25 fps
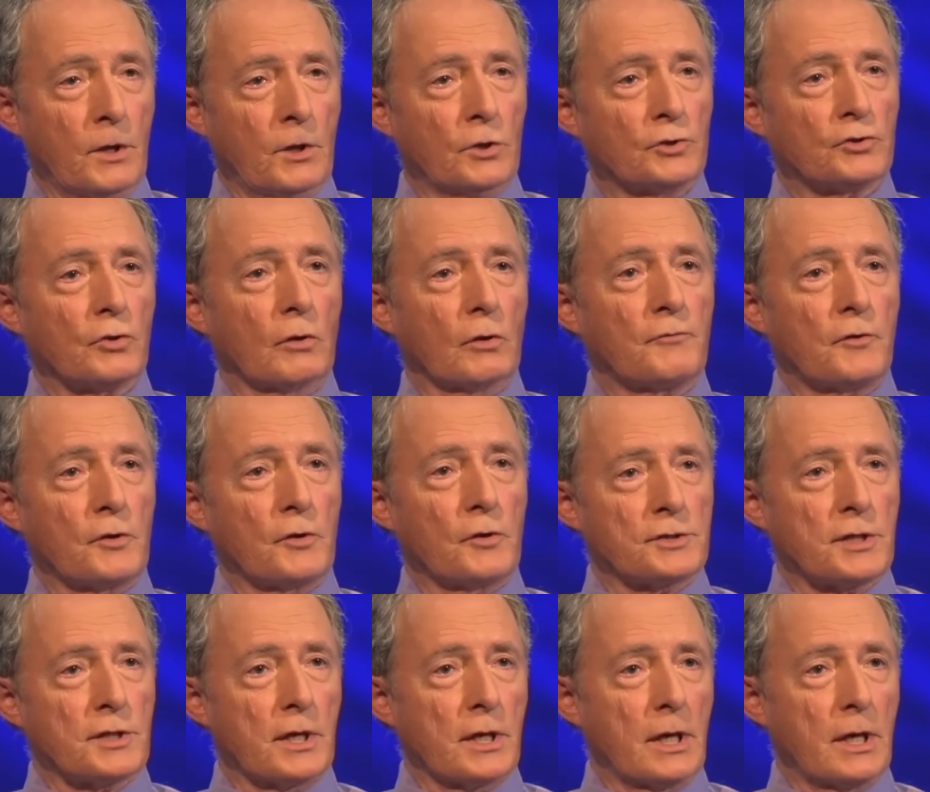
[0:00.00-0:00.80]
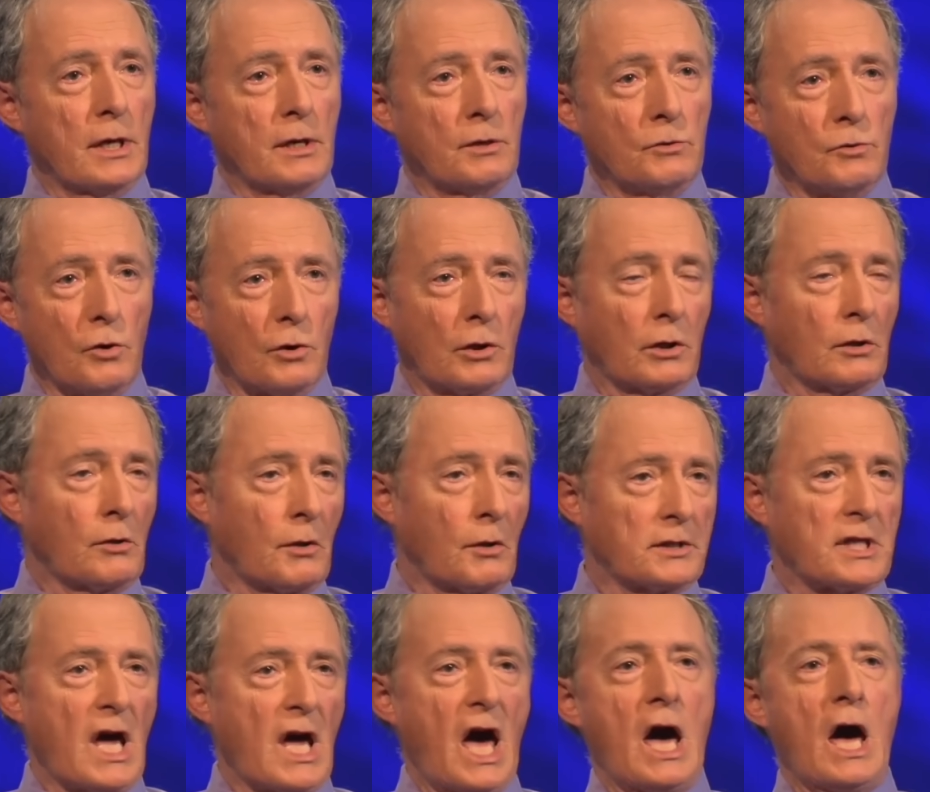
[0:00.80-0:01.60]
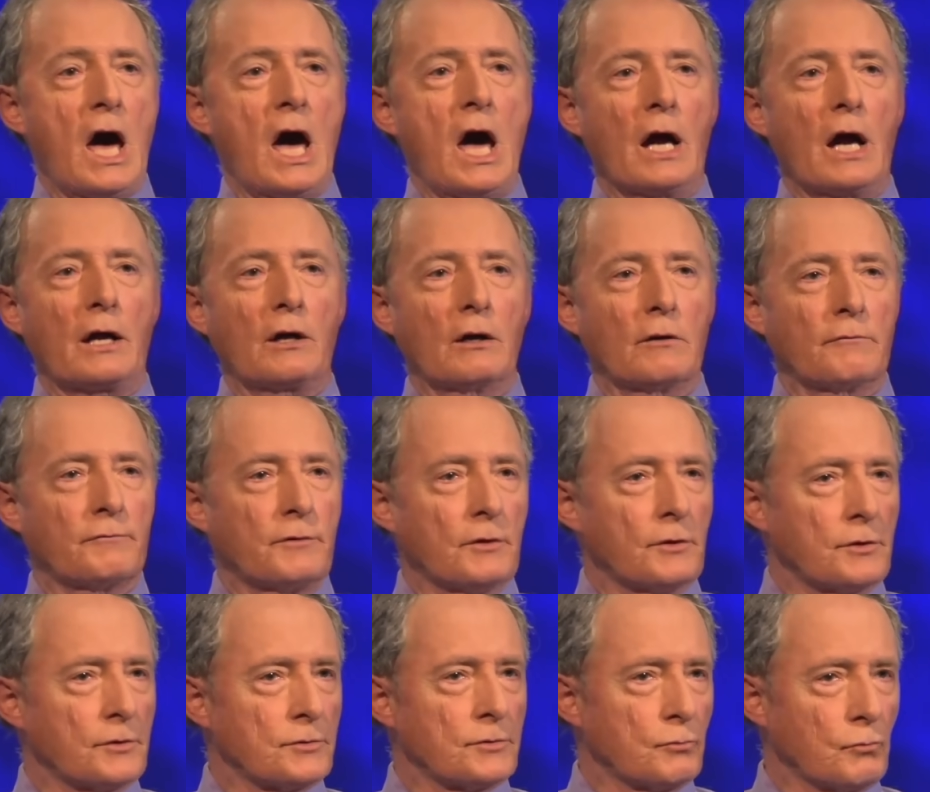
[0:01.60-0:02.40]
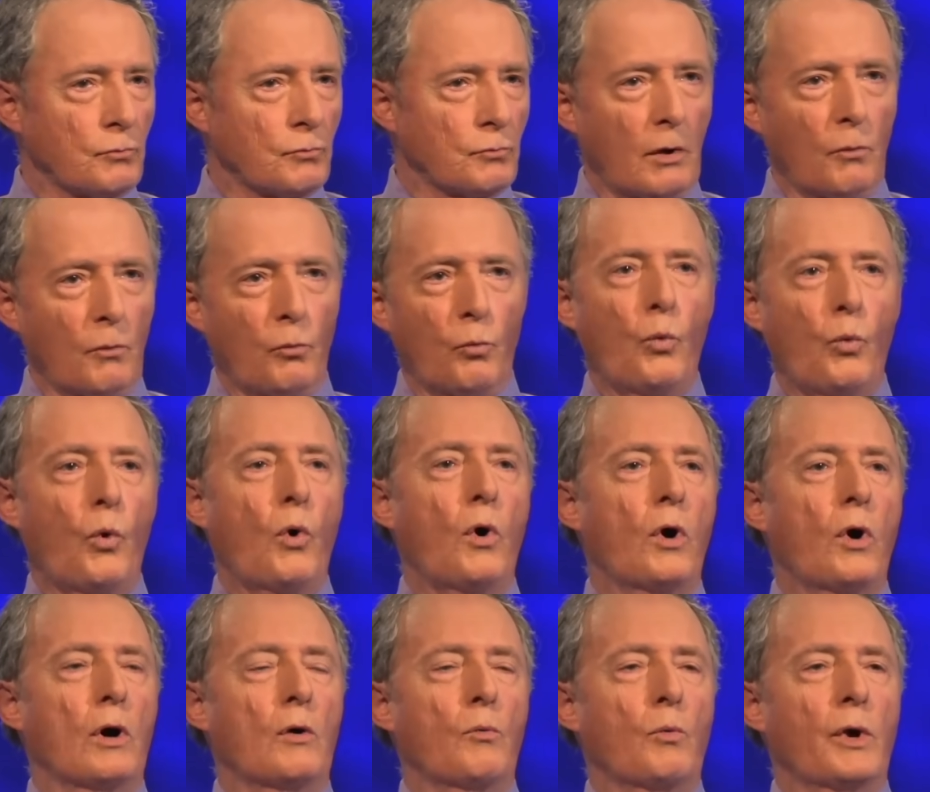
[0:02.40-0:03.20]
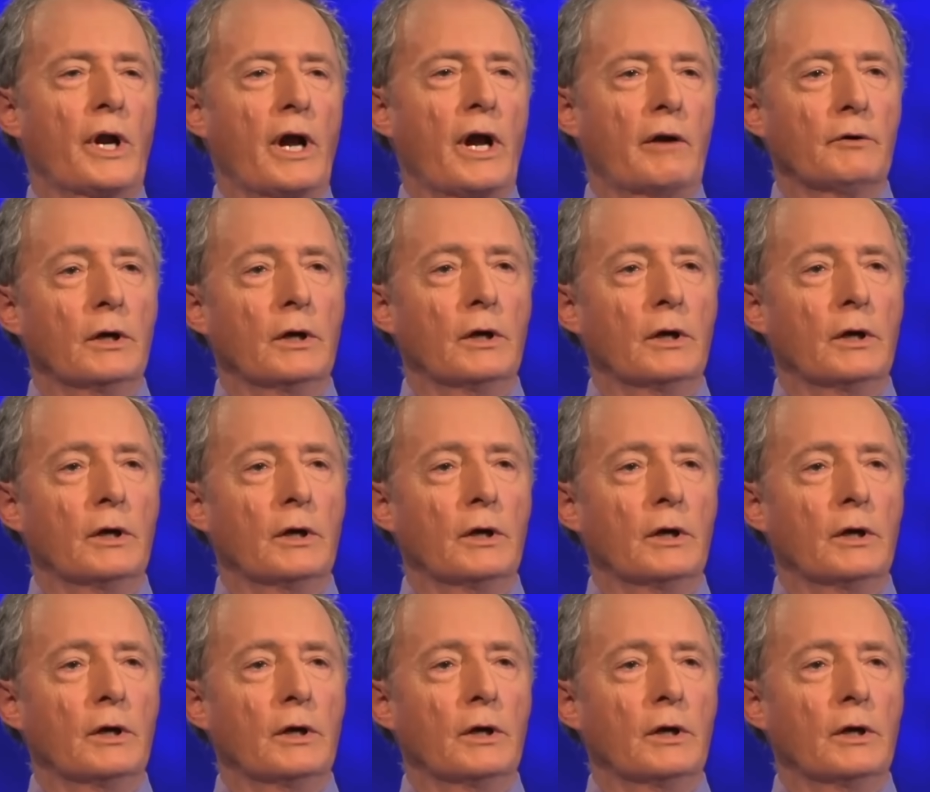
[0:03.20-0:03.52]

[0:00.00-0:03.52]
So if there's a nuclear attack, or if there's a war or whatever,